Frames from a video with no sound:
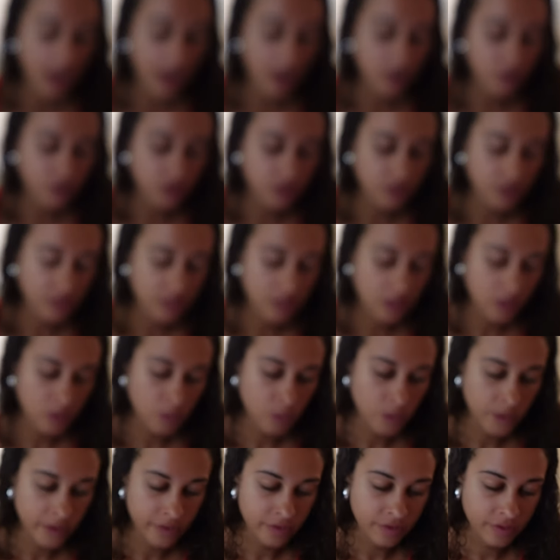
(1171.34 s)
How do you deal
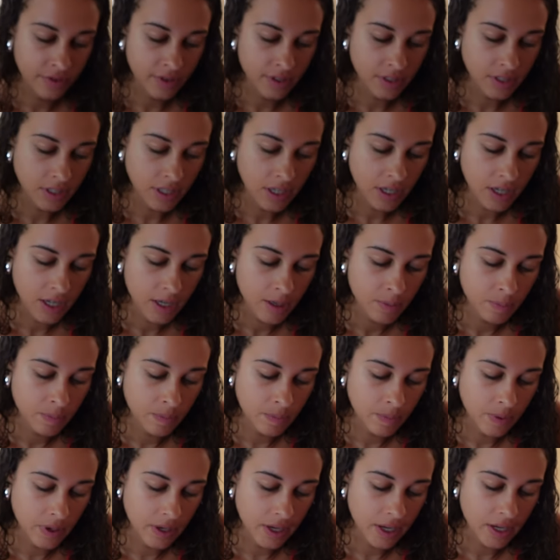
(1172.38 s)
with the
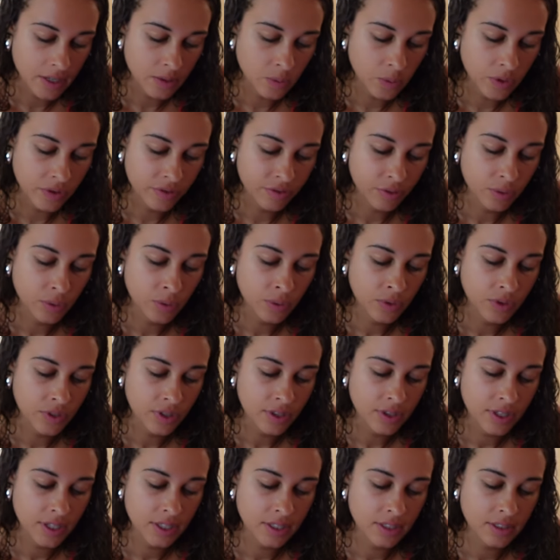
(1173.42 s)
time and with all the
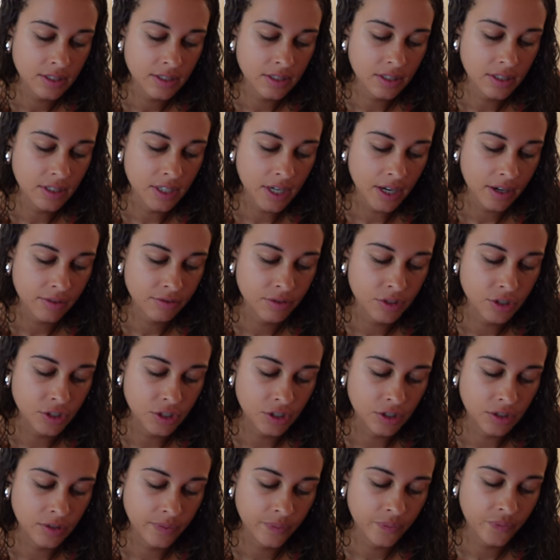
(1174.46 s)
things that you have to
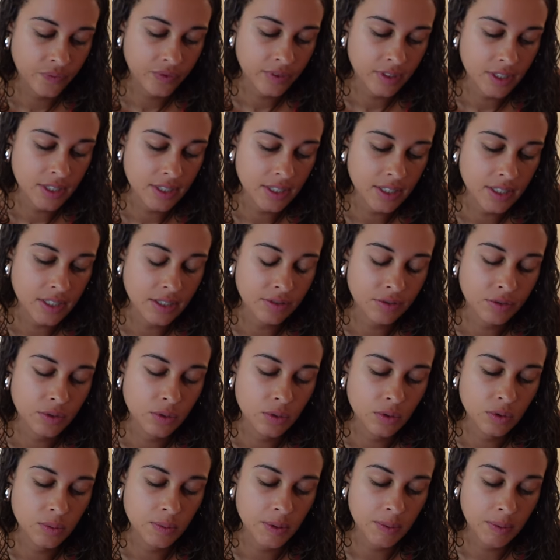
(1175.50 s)
do? Is it
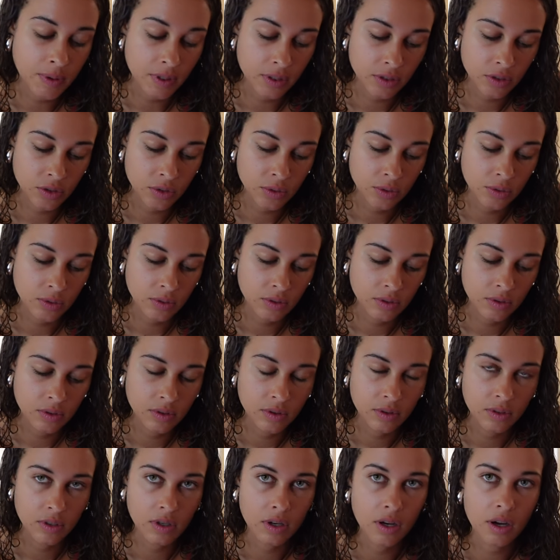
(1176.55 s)
difficult to be punctual?
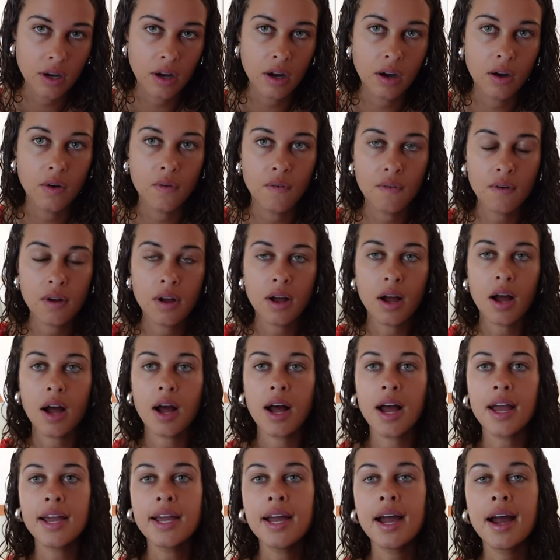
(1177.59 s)

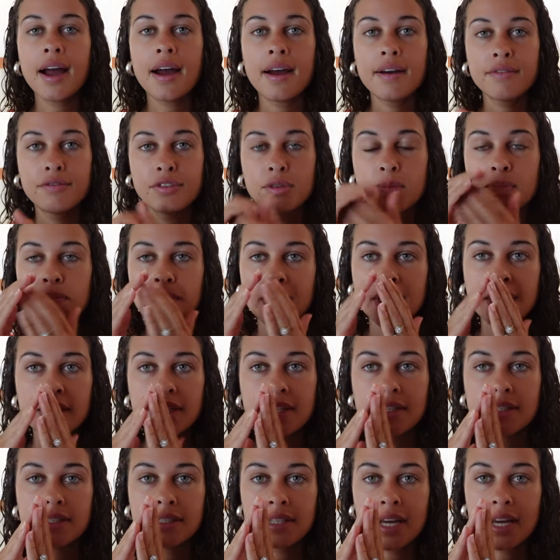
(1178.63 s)
I have the
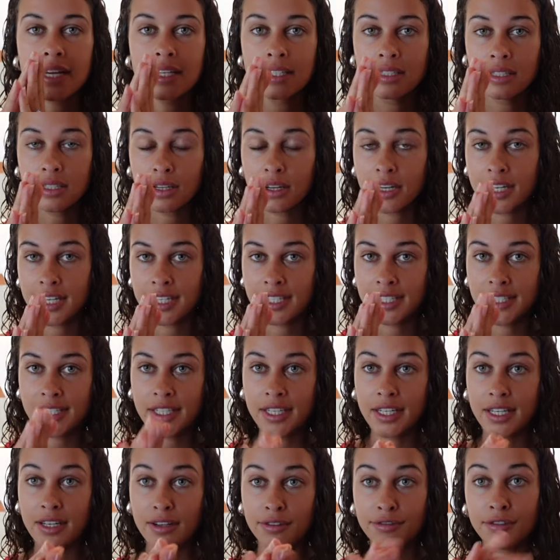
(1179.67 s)
biggest
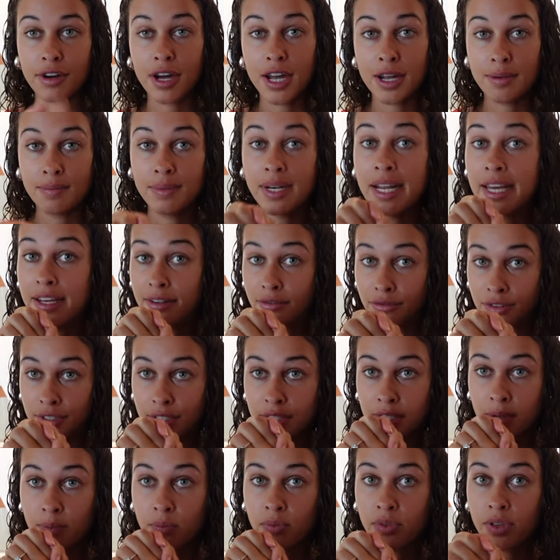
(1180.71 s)
anxiety if I am late for
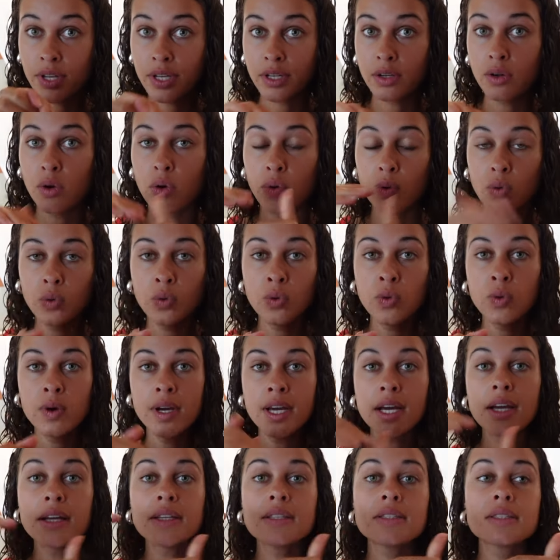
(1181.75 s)
something.
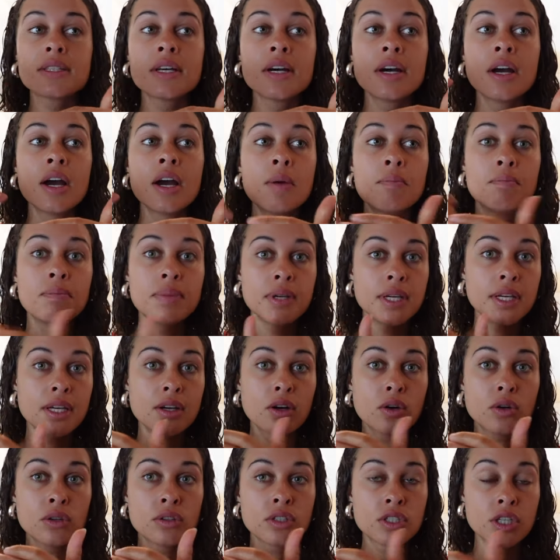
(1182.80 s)
Always be
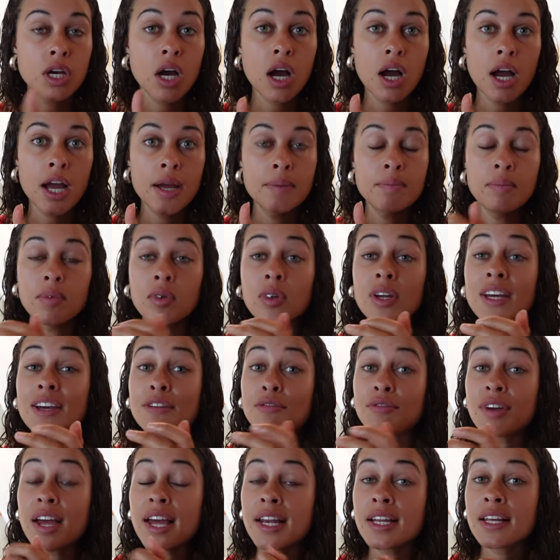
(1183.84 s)
on time,
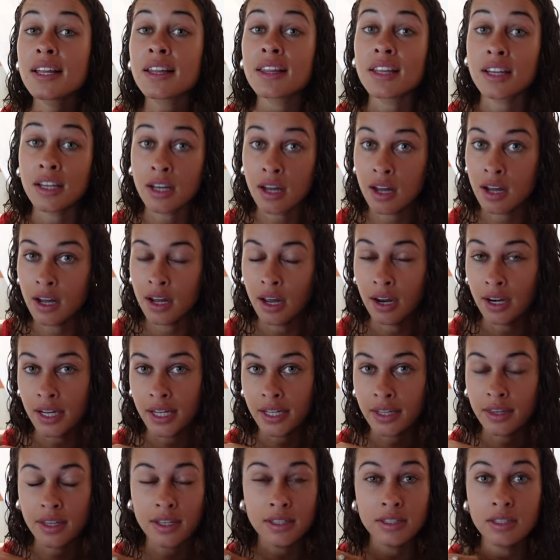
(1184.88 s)
if anything
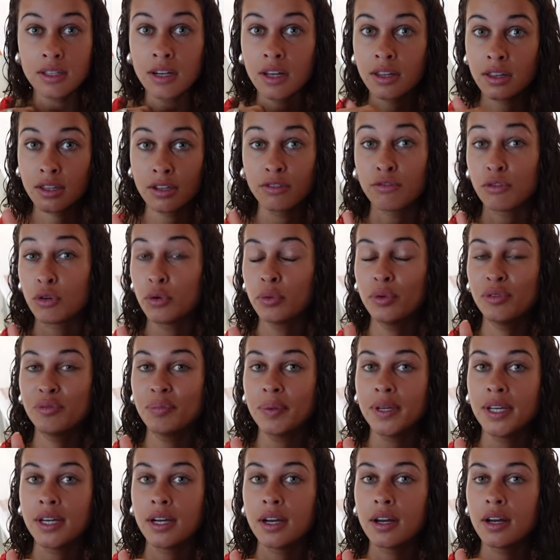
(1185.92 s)
early. There's nothing wrong with
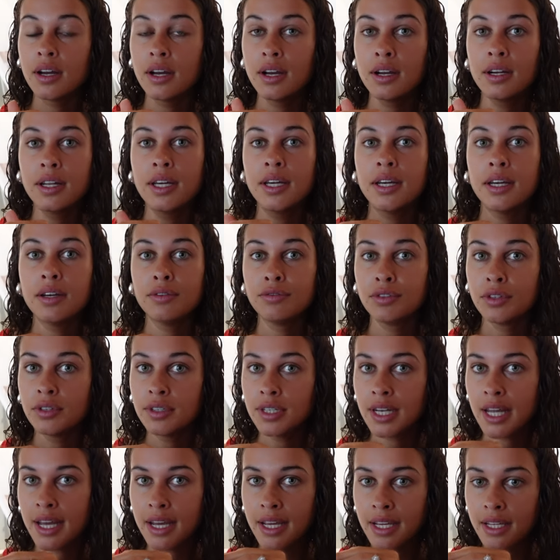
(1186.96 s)
being early. If you're
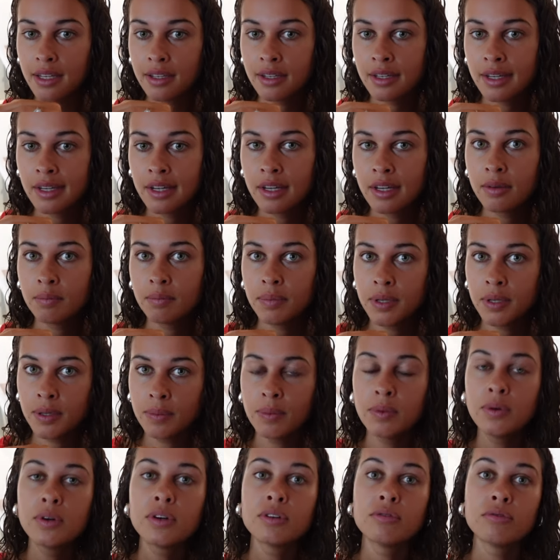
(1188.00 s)
late,
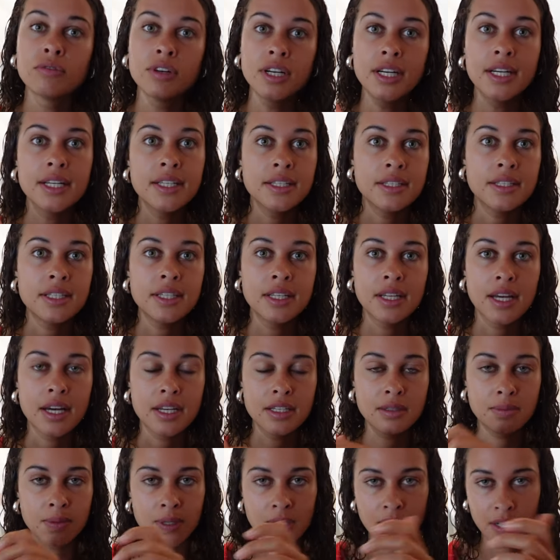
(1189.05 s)
people can really see that
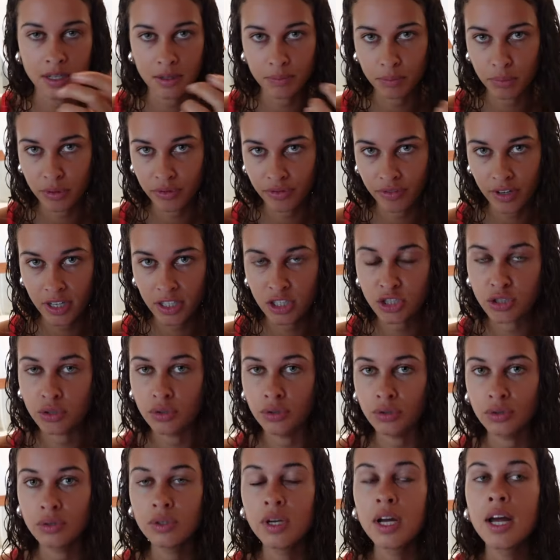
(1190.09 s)
as being
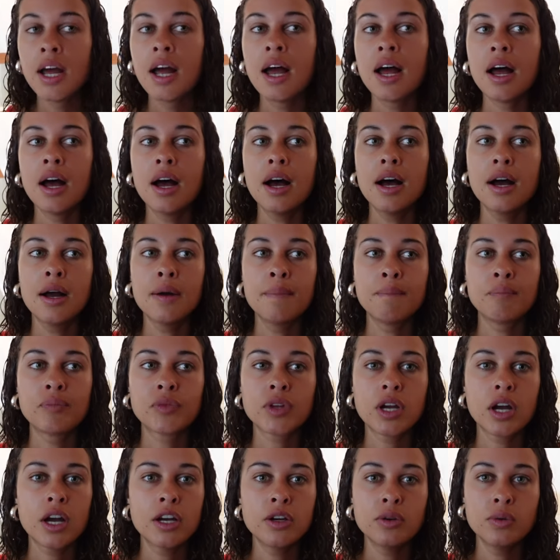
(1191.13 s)
unprofessional. Um,
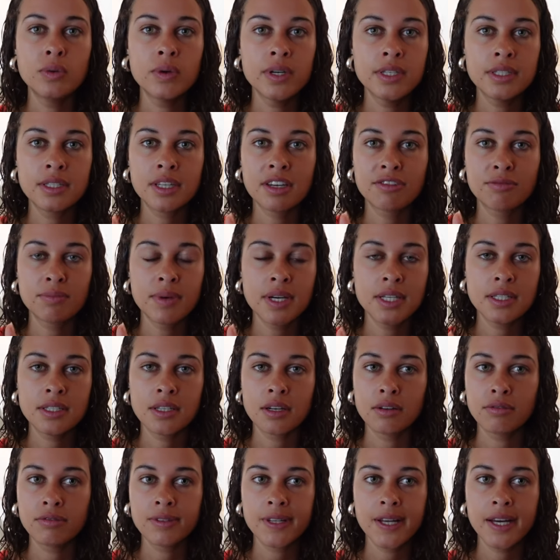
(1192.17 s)
I always give
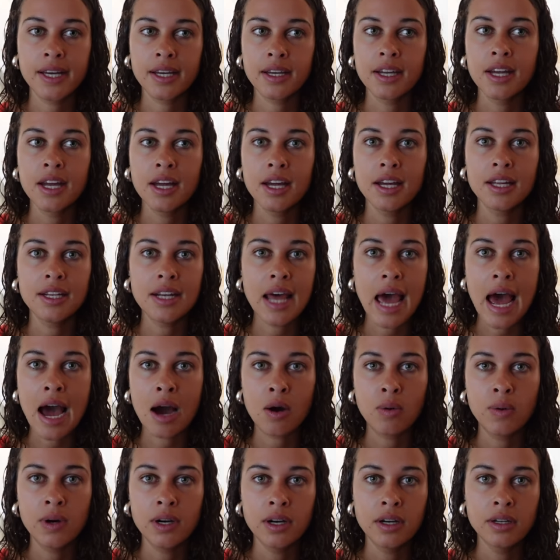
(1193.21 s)
myself like an
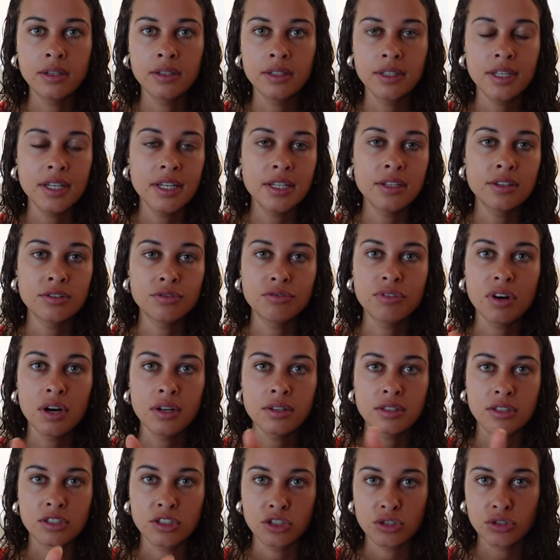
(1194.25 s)
hour in
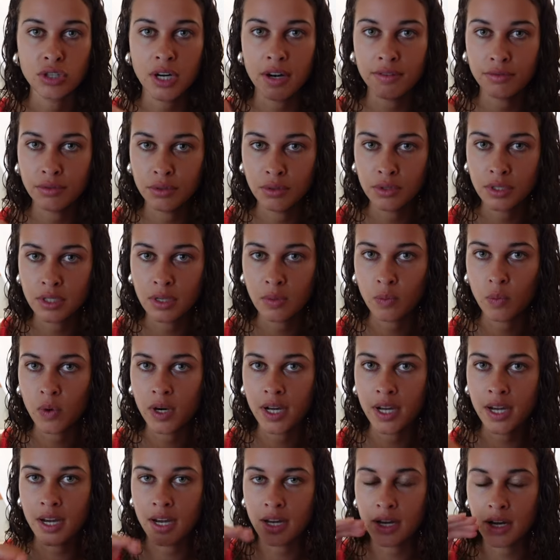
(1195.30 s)
advance to travel
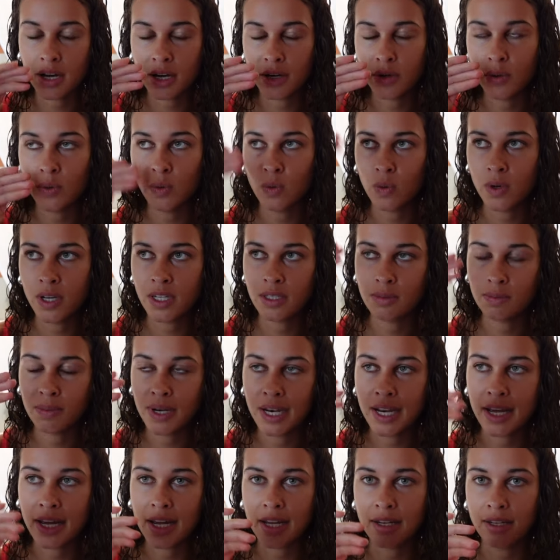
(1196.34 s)
somewhere. I always
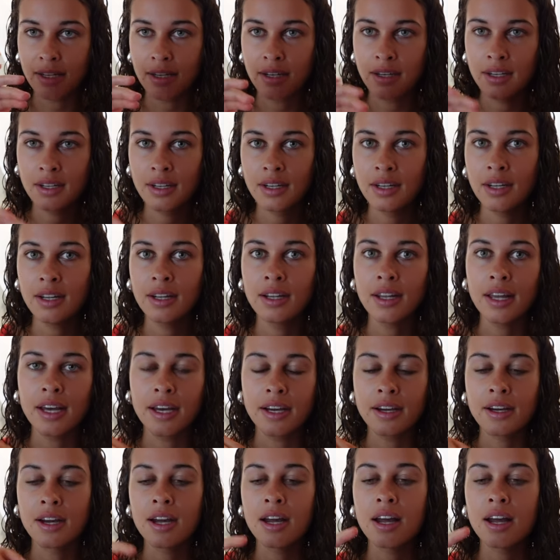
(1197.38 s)
plan like